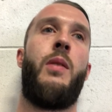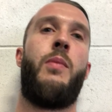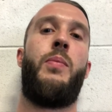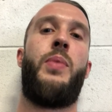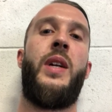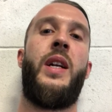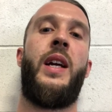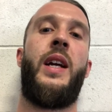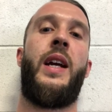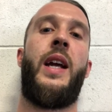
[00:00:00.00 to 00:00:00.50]

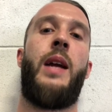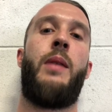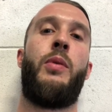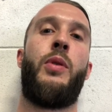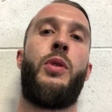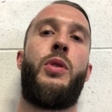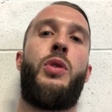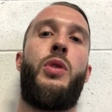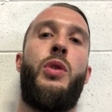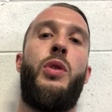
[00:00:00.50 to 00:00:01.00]
being
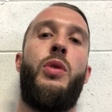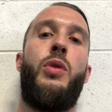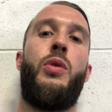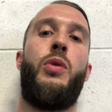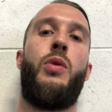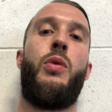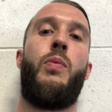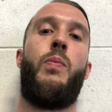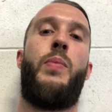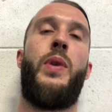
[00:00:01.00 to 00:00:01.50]
able
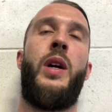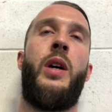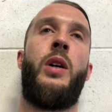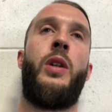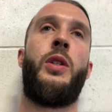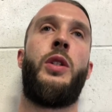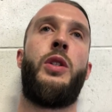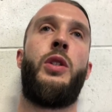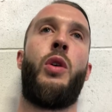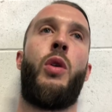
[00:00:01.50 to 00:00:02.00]
to
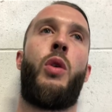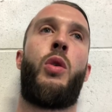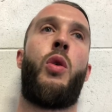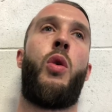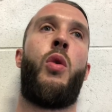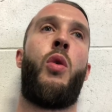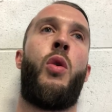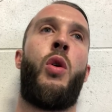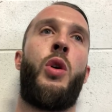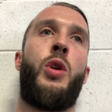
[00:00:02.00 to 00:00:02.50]
build your
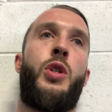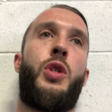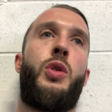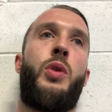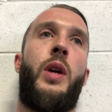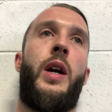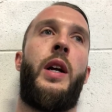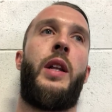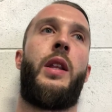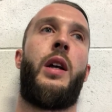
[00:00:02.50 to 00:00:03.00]
core
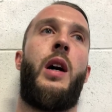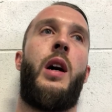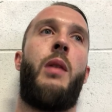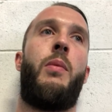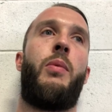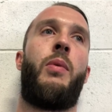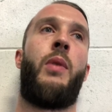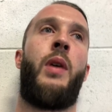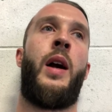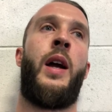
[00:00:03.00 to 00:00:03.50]
strength
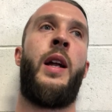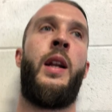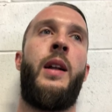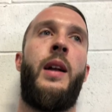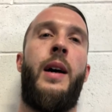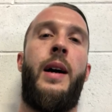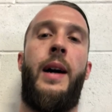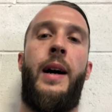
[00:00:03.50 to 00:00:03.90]
up, right?